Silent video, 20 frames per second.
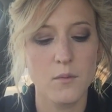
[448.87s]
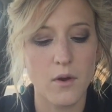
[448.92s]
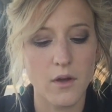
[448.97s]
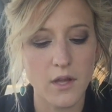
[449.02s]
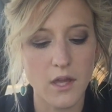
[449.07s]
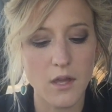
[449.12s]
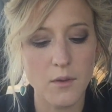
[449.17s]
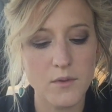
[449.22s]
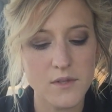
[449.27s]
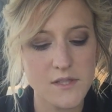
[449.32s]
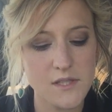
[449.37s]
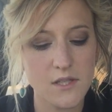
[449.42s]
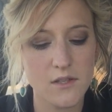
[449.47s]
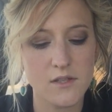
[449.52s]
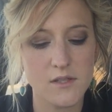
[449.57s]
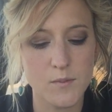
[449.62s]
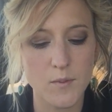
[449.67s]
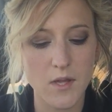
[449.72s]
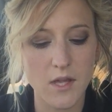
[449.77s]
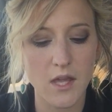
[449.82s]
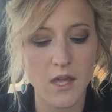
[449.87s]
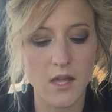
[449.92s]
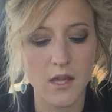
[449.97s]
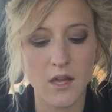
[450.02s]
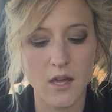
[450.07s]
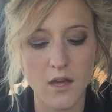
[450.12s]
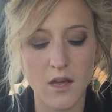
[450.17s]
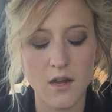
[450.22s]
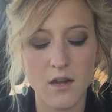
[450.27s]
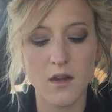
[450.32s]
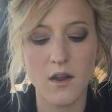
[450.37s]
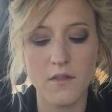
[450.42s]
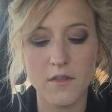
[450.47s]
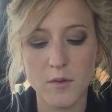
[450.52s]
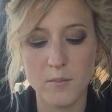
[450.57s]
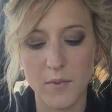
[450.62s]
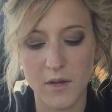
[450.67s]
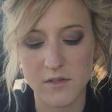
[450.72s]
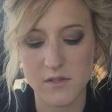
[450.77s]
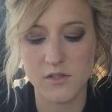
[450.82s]
While he was still speaking, yet
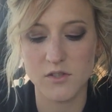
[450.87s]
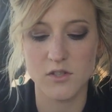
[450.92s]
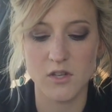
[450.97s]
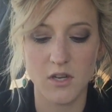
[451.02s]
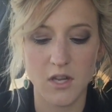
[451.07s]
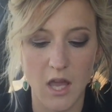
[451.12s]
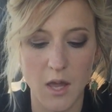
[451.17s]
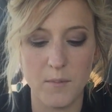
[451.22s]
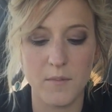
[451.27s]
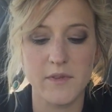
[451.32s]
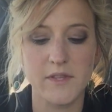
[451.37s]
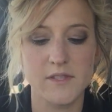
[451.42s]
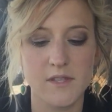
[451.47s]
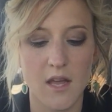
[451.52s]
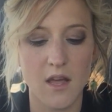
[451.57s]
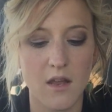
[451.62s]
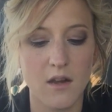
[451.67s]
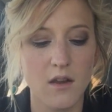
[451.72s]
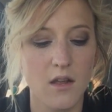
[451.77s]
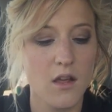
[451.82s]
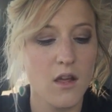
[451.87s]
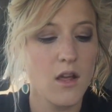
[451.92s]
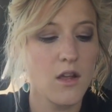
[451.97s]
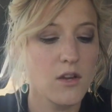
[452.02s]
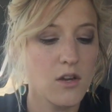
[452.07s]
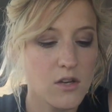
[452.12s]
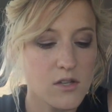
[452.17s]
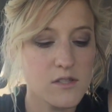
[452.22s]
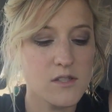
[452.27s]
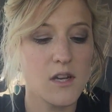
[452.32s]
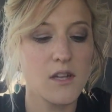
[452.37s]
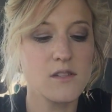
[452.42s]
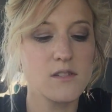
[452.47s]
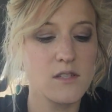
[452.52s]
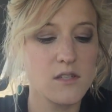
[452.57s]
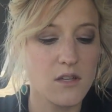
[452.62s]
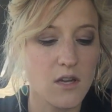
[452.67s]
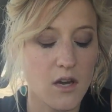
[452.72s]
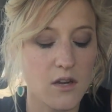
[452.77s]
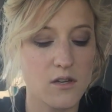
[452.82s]
another messenger came and said, "Your sons
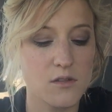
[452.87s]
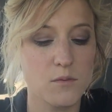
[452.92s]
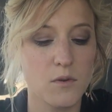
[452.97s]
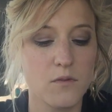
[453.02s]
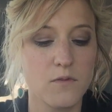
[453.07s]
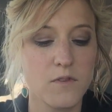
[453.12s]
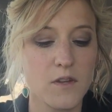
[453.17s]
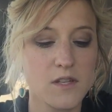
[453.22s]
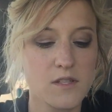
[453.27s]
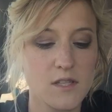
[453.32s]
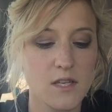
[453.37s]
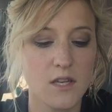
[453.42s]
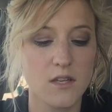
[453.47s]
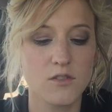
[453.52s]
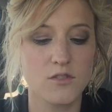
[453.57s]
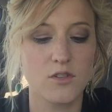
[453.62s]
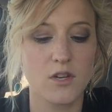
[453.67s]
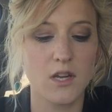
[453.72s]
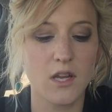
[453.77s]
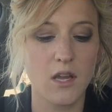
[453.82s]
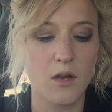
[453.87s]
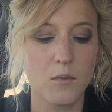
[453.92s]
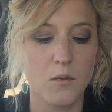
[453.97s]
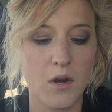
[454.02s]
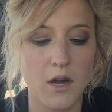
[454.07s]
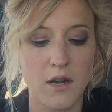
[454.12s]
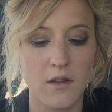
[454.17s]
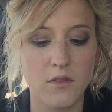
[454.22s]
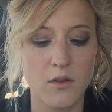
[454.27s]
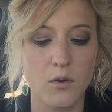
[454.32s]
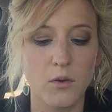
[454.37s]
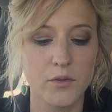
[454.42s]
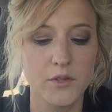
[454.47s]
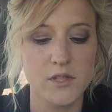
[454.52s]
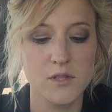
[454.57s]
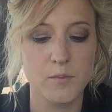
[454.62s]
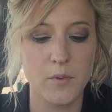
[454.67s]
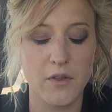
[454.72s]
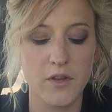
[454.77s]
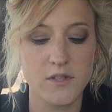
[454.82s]
and daughters were feasting and drinking wine at the
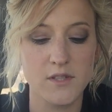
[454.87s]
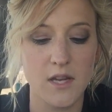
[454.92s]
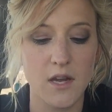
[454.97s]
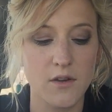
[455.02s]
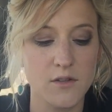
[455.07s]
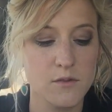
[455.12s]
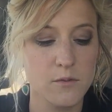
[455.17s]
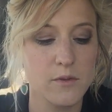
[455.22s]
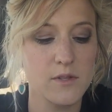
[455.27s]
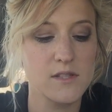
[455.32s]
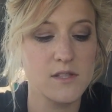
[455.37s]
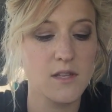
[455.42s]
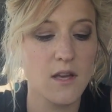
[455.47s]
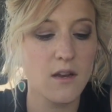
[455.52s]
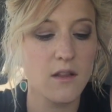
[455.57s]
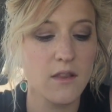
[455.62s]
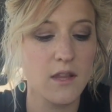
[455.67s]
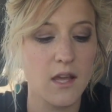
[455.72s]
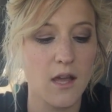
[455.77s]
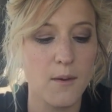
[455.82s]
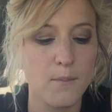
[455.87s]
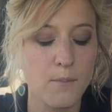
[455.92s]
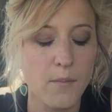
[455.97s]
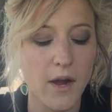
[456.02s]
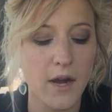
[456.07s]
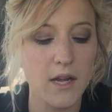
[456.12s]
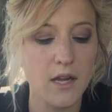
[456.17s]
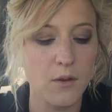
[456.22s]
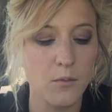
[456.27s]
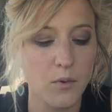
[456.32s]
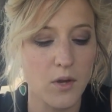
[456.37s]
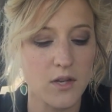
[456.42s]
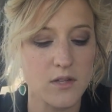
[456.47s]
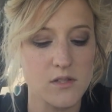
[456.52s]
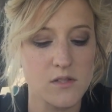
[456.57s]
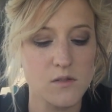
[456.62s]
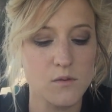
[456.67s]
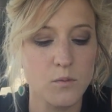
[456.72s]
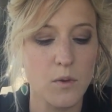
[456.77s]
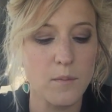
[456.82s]
oldest brother's house when suddenly a mighty
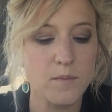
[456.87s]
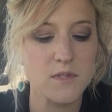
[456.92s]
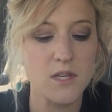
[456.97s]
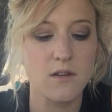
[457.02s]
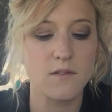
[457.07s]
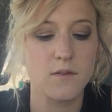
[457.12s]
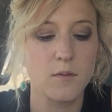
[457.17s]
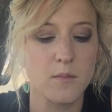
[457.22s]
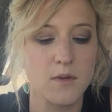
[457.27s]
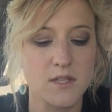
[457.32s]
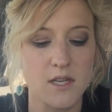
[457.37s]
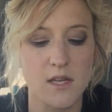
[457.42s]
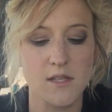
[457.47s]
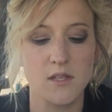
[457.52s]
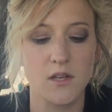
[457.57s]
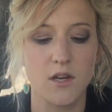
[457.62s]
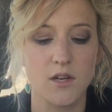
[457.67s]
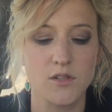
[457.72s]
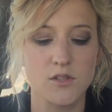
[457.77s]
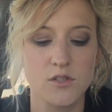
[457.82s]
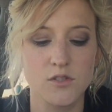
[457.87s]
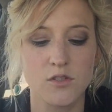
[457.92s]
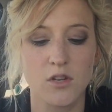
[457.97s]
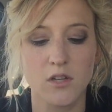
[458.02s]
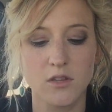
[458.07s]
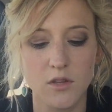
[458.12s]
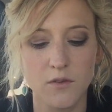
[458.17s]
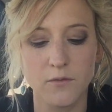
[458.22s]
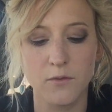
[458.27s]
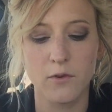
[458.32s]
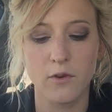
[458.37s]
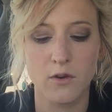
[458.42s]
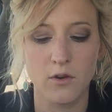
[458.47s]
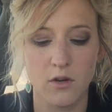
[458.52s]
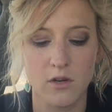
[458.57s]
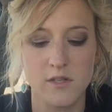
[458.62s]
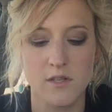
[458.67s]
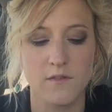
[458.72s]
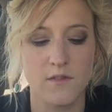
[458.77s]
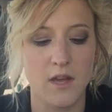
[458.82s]
wind swept in from the desert and struck the 4
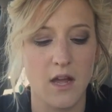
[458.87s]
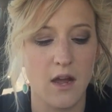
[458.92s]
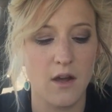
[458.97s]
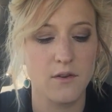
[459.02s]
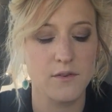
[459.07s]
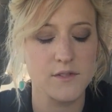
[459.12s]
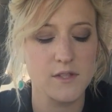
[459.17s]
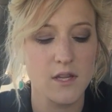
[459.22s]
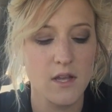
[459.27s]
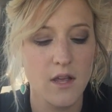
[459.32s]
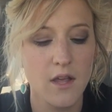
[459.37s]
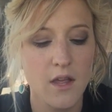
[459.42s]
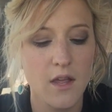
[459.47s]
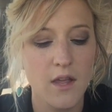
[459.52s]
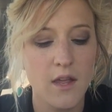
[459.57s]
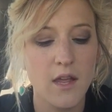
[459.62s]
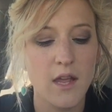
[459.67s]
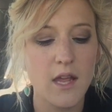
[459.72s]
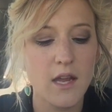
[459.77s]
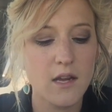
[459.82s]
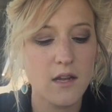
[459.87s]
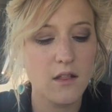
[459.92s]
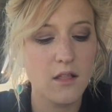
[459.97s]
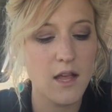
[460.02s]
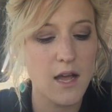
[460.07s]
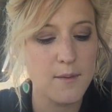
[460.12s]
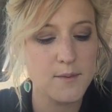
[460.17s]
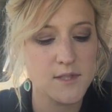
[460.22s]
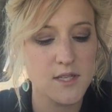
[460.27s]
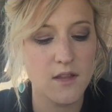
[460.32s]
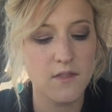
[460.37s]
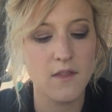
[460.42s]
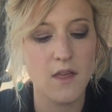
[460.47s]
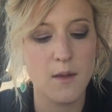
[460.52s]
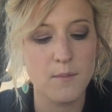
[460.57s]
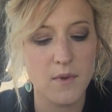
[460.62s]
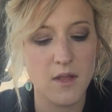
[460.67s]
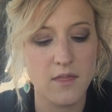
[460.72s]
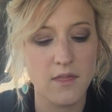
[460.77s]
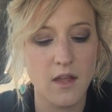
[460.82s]
corners of the house. It collapsed on
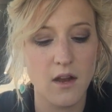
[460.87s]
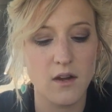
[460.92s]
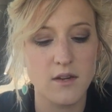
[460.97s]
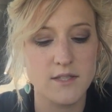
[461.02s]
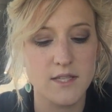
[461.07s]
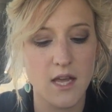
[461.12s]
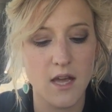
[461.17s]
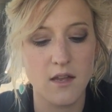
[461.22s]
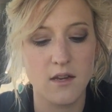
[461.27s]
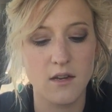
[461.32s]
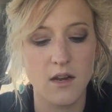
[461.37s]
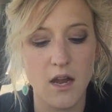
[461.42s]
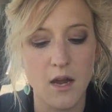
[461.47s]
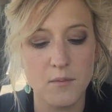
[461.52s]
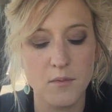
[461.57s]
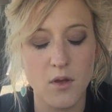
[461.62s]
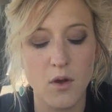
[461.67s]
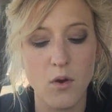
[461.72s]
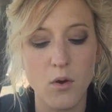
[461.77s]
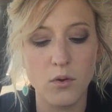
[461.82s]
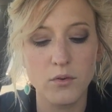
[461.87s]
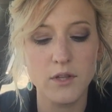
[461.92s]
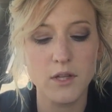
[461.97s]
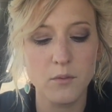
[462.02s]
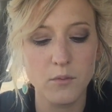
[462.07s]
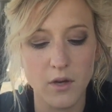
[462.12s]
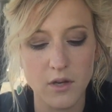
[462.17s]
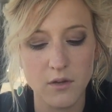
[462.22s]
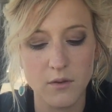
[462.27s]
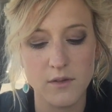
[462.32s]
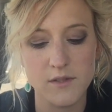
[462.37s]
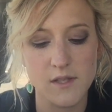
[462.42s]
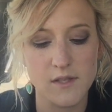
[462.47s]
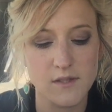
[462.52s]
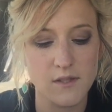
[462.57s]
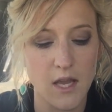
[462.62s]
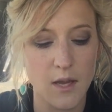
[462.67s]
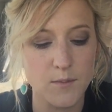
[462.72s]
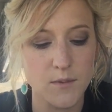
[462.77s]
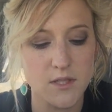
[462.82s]
them, and they are dead, and I am the only one who has
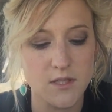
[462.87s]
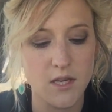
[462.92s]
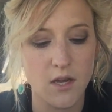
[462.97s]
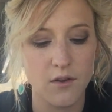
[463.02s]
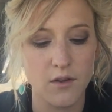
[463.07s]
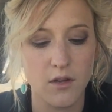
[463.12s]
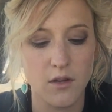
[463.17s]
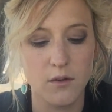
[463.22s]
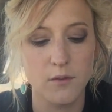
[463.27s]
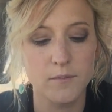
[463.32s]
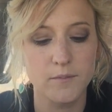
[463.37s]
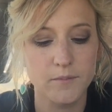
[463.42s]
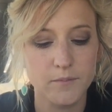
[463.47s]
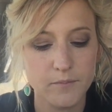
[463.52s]
escaped to tell you."